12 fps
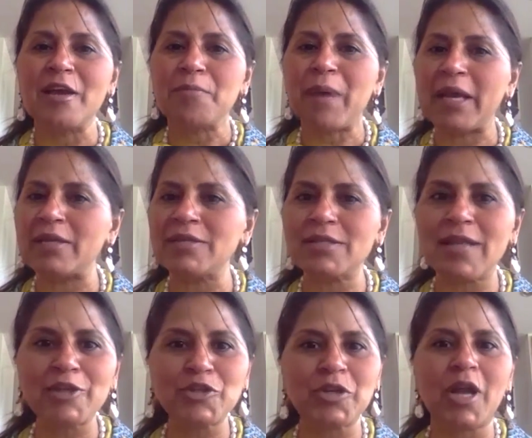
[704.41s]
by
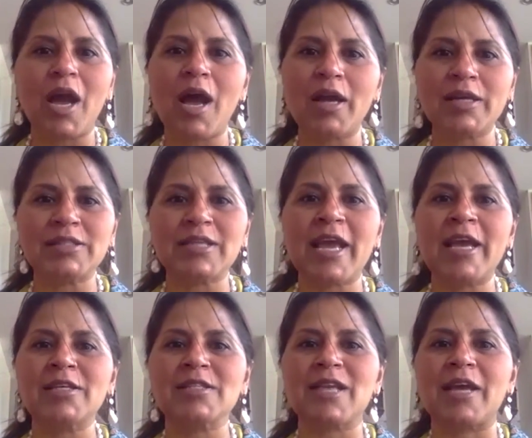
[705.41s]
international
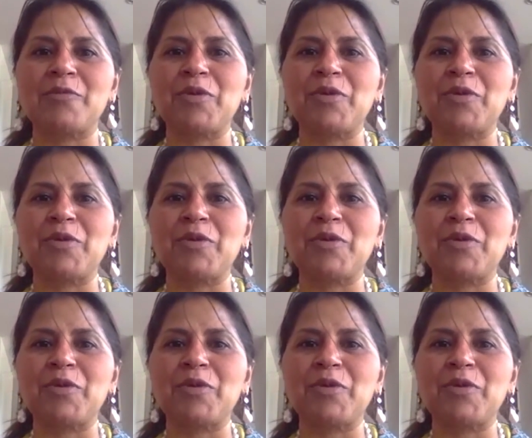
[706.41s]
architects and